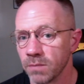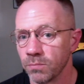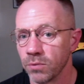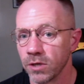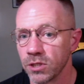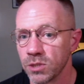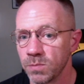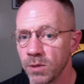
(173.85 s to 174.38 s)

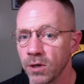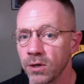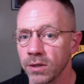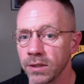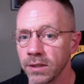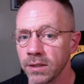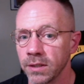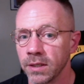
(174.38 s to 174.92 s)

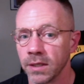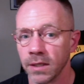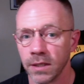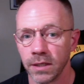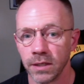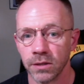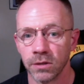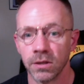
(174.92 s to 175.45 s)
prosperity
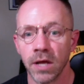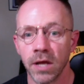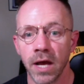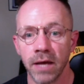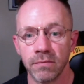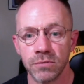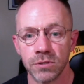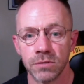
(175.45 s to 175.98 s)
in our
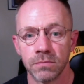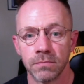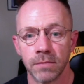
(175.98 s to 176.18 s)
lives?